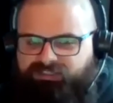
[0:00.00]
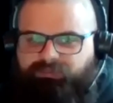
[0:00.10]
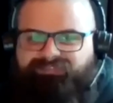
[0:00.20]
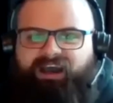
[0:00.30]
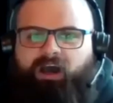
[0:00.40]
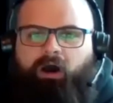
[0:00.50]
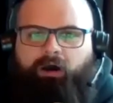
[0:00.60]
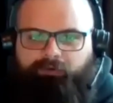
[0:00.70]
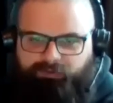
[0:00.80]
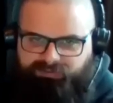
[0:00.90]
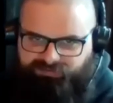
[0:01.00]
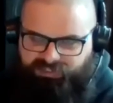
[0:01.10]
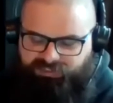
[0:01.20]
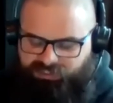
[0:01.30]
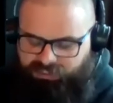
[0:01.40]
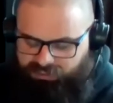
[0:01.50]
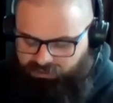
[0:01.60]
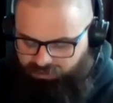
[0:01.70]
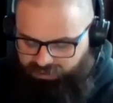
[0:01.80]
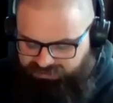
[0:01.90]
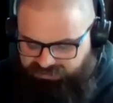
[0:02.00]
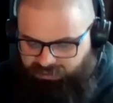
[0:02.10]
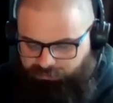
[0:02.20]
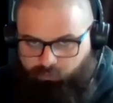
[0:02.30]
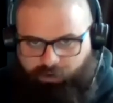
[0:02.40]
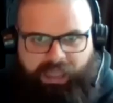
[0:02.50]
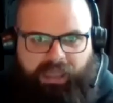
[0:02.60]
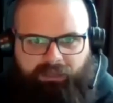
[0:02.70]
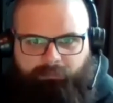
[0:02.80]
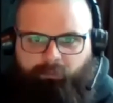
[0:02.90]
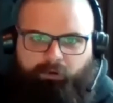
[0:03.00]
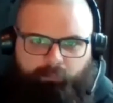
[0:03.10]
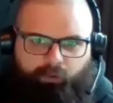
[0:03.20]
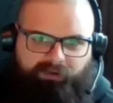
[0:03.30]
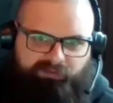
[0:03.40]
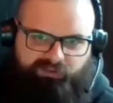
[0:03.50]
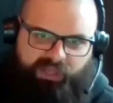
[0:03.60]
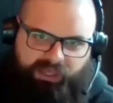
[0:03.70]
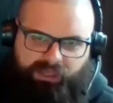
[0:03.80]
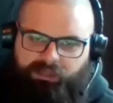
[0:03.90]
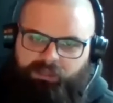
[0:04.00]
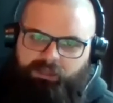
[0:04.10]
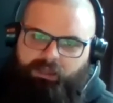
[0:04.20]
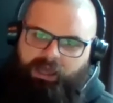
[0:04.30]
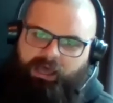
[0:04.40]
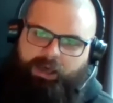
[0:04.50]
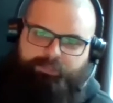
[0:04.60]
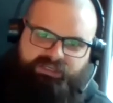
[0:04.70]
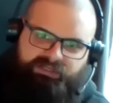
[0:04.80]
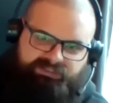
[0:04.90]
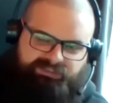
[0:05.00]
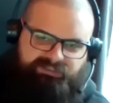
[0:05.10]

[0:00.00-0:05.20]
We've got hundreds of Section 8 units, and we're adding more and more every day uh, because